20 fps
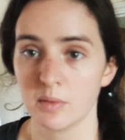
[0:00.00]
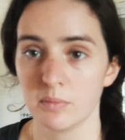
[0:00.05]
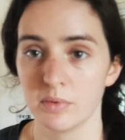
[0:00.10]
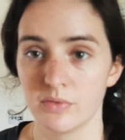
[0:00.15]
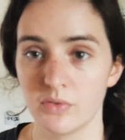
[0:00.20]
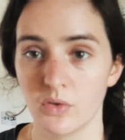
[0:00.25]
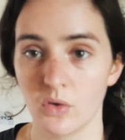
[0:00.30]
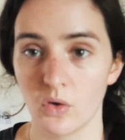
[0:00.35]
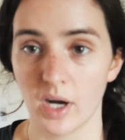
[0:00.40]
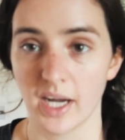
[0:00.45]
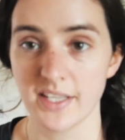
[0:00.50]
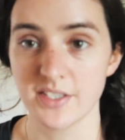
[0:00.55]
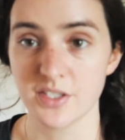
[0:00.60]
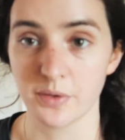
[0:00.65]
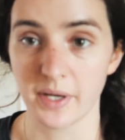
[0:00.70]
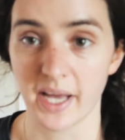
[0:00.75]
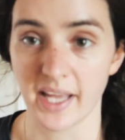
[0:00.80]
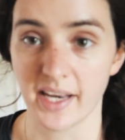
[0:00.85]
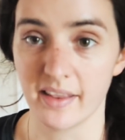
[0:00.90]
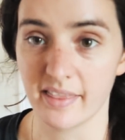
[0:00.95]
Before I
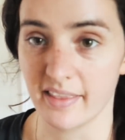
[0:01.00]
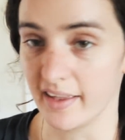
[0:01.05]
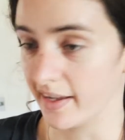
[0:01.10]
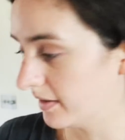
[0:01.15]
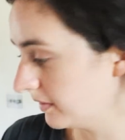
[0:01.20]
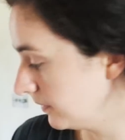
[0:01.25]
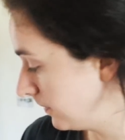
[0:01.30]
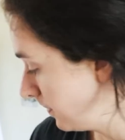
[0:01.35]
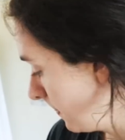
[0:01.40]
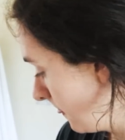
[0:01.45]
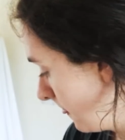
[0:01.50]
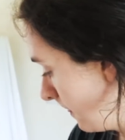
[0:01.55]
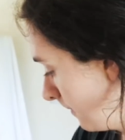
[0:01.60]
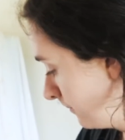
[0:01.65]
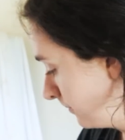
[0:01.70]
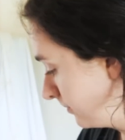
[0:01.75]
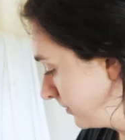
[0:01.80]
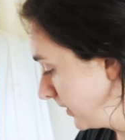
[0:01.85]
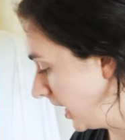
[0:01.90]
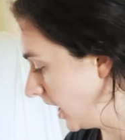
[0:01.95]
do anything,
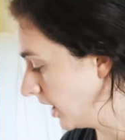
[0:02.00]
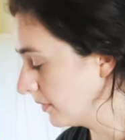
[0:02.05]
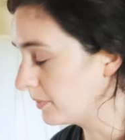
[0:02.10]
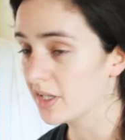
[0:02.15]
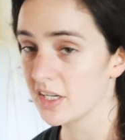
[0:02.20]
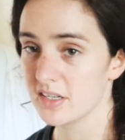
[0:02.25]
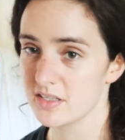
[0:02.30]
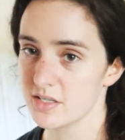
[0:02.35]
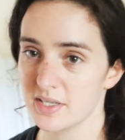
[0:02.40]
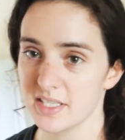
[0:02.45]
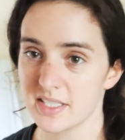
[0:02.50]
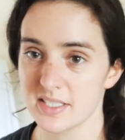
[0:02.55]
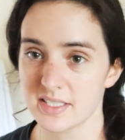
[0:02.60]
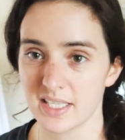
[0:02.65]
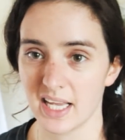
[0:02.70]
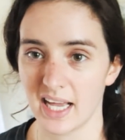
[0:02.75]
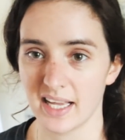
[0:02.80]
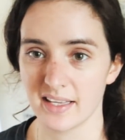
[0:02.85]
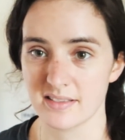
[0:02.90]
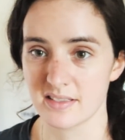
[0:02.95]
I'm gonna do a
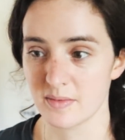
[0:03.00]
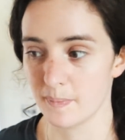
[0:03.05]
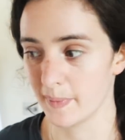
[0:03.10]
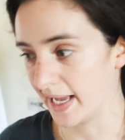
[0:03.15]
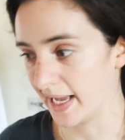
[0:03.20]
test